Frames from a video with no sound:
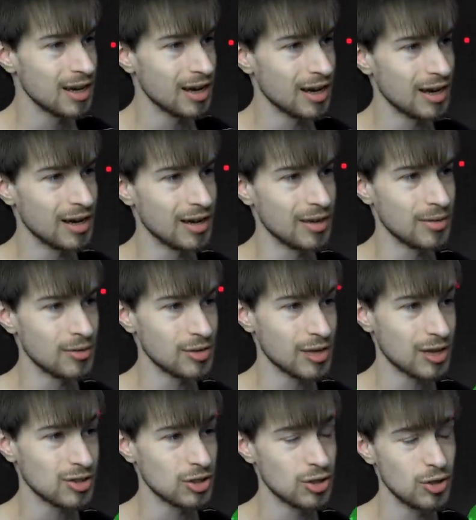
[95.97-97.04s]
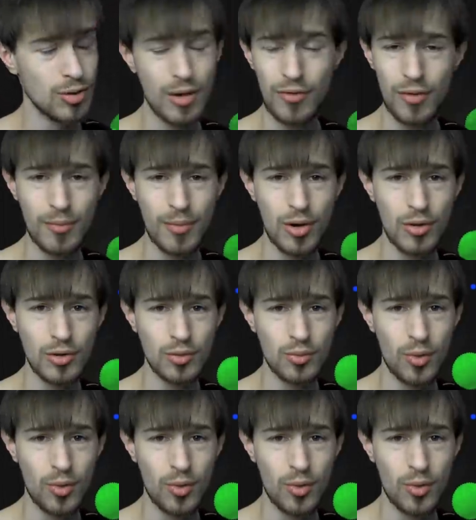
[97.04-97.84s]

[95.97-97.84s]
There's actually two different modes,